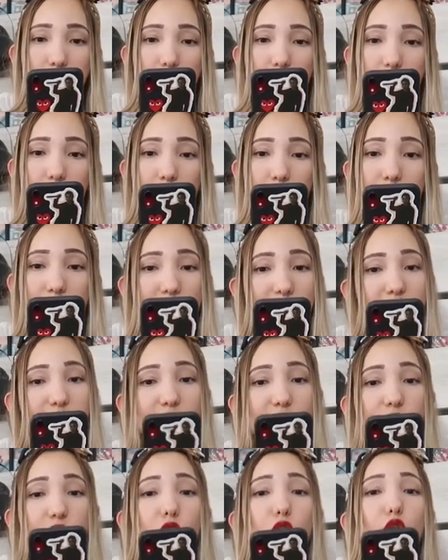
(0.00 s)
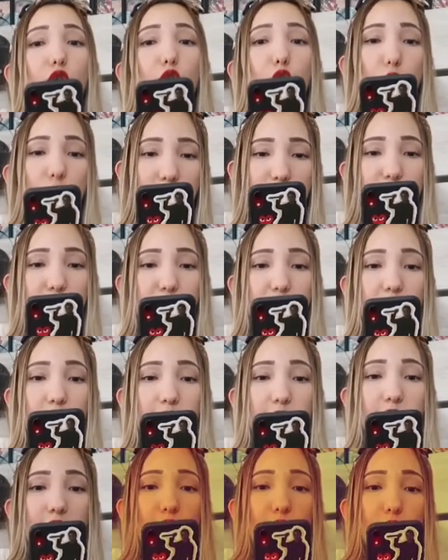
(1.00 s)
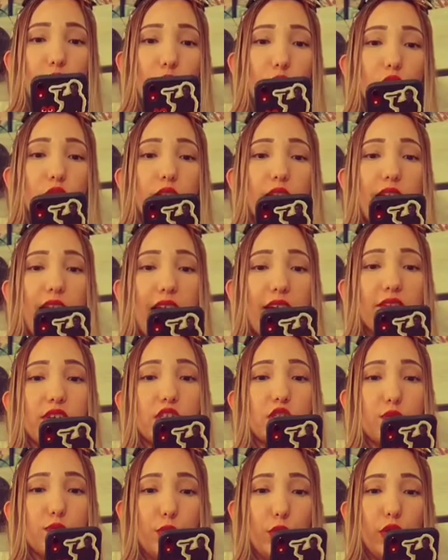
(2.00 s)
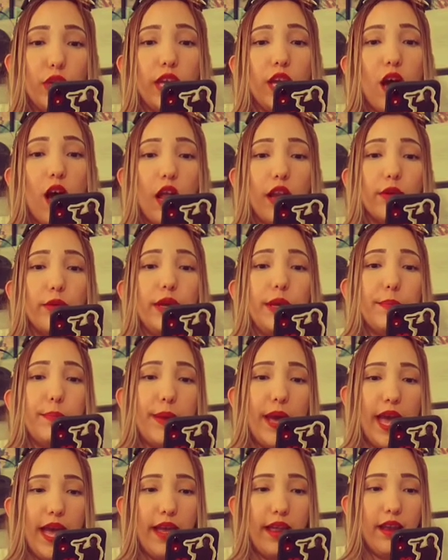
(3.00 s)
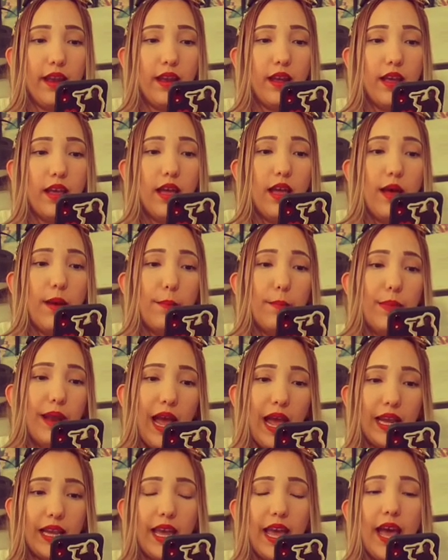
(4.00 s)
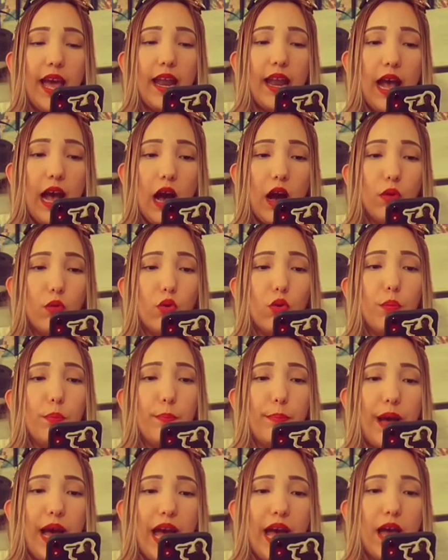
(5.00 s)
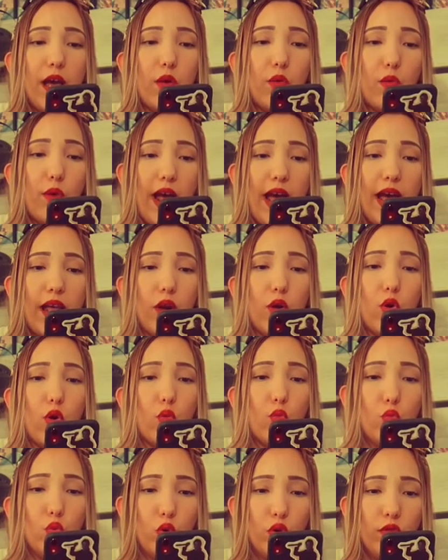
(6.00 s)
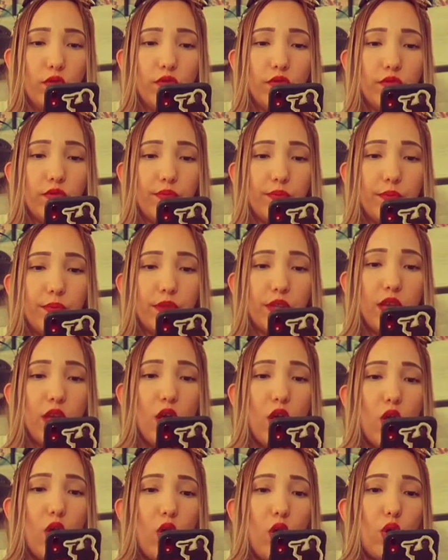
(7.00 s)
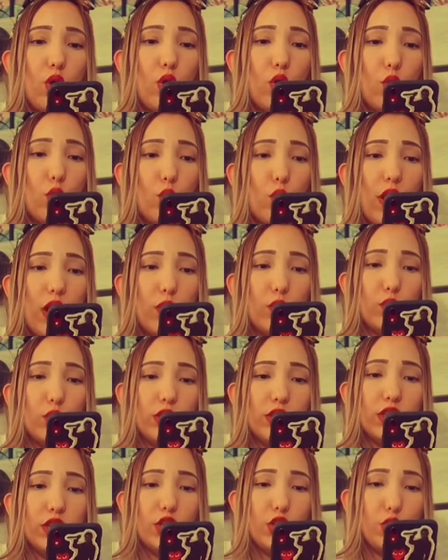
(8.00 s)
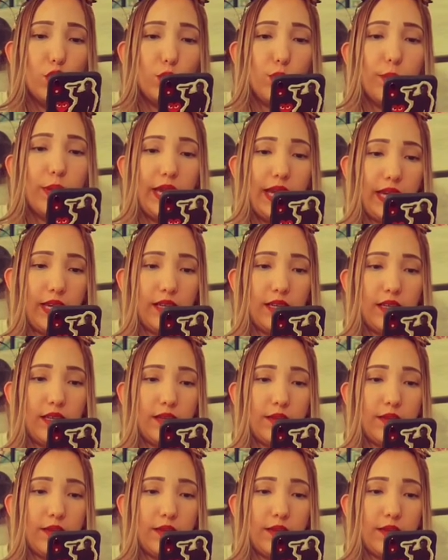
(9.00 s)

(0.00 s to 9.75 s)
Last question. If you could have a spooky Halloween pet, black cat, owl, bat, rat, or wolf, what would you pick?